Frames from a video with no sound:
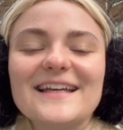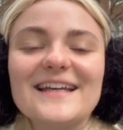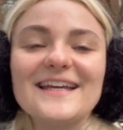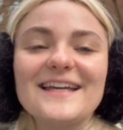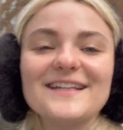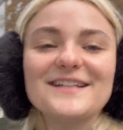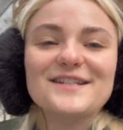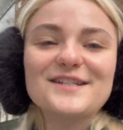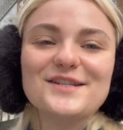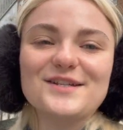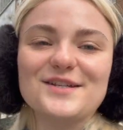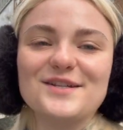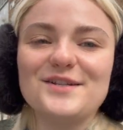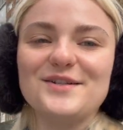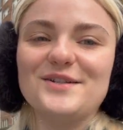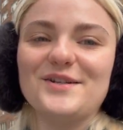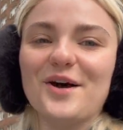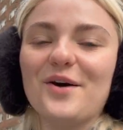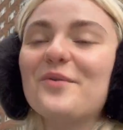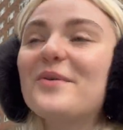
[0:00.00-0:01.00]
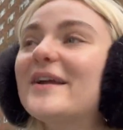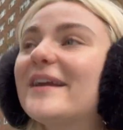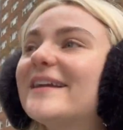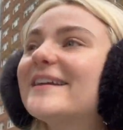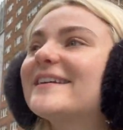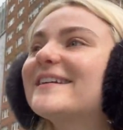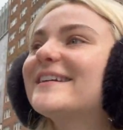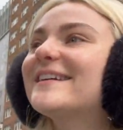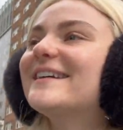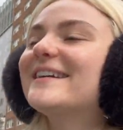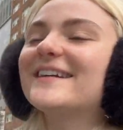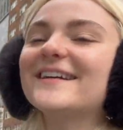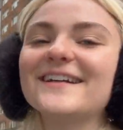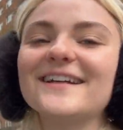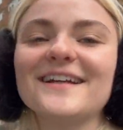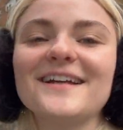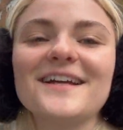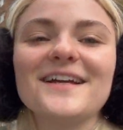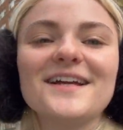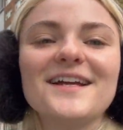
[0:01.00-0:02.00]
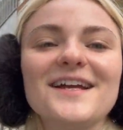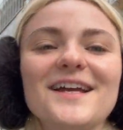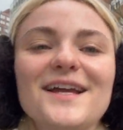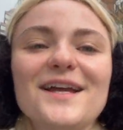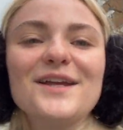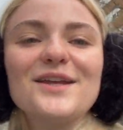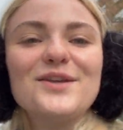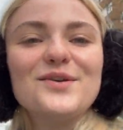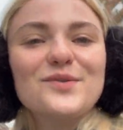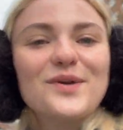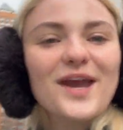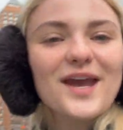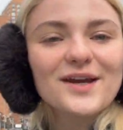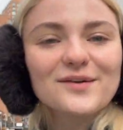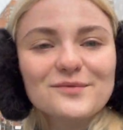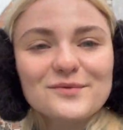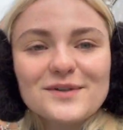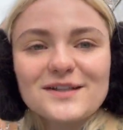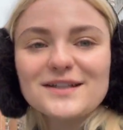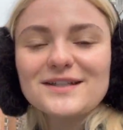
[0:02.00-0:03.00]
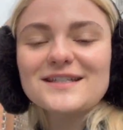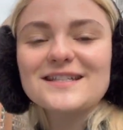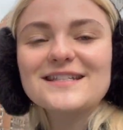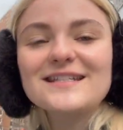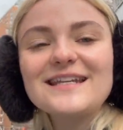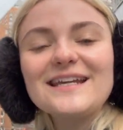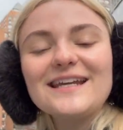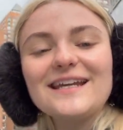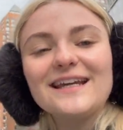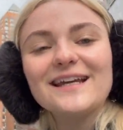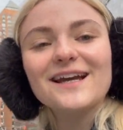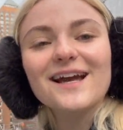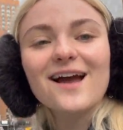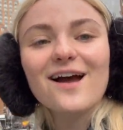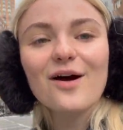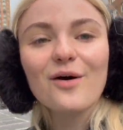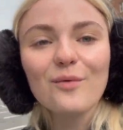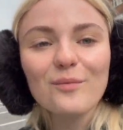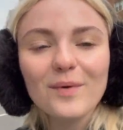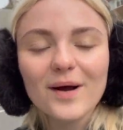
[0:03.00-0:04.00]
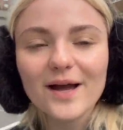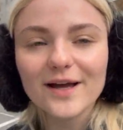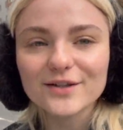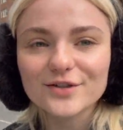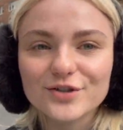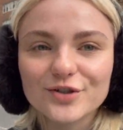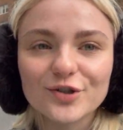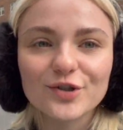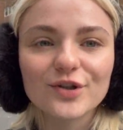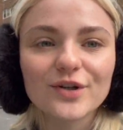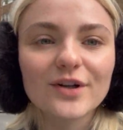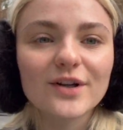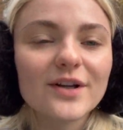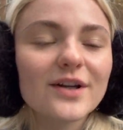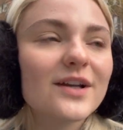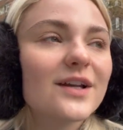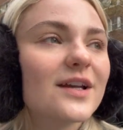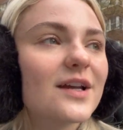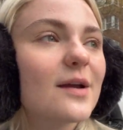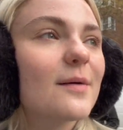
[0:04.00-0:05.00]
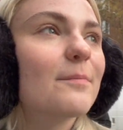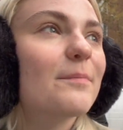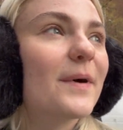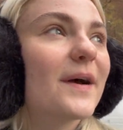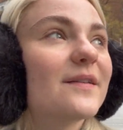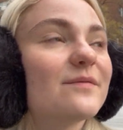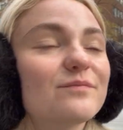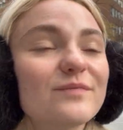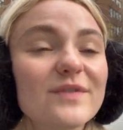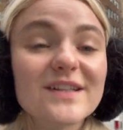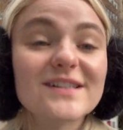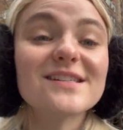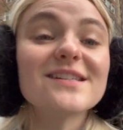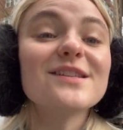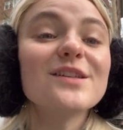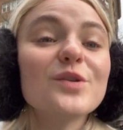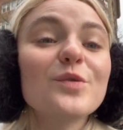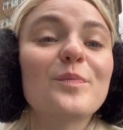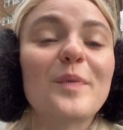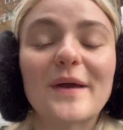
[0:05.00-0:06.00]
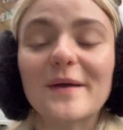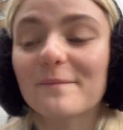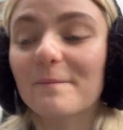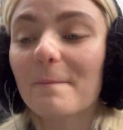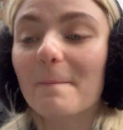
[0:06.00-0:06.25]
It's snowing. You can't really see how much, but it's a little bit.